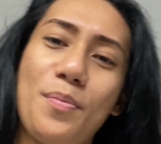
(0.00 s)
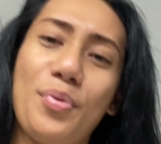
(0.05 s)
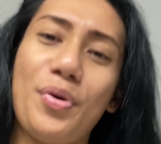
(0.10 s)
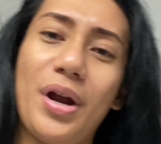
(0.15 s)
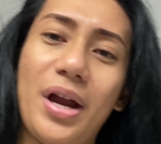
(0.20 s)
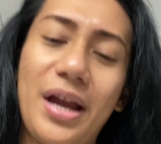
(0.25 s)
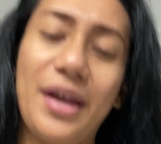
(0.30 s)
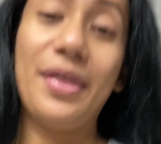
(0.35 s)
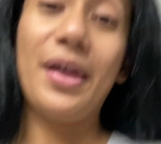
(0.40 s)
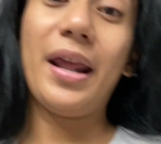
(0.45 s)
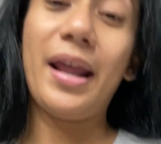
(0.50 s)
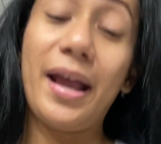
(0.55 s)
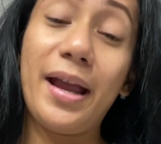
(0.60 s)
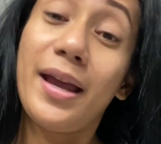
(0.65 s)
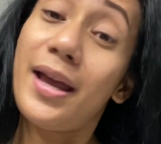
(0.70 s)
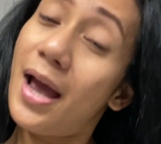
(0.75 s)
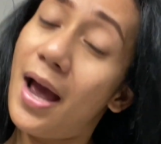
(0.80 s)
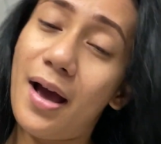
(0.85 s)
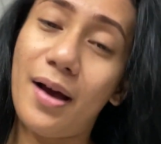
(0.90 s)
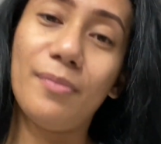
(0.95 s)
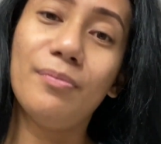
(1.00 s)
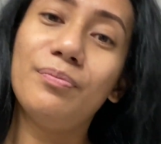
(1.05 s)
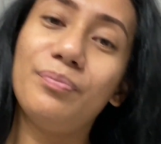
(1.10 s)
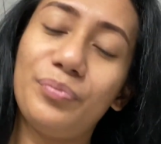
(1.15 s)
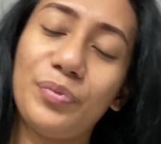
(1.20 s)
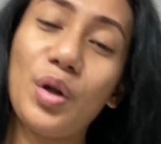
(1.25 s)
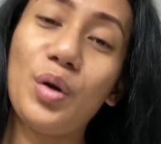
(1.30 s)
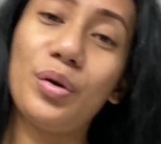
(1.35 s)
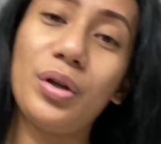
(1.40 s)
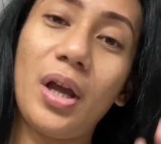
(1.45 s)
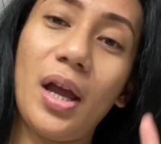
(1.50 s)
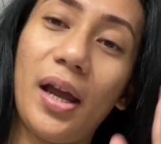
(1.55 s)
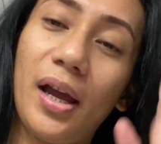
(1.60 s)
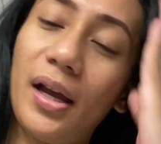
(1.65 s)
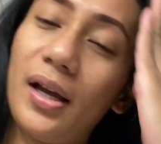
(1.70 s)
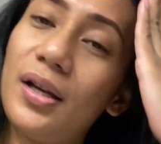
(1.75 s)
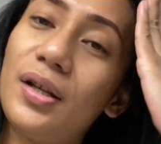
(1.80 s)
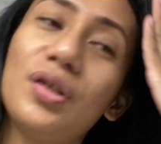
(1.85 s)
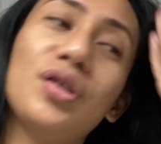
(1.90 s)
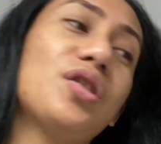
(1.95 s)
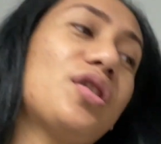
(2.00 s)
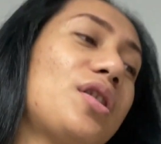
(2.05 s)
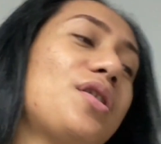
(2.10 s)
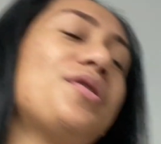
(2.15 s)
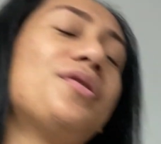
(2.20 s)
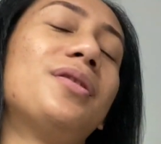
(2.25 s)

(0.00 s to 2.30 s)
pray that I am. Okay, so...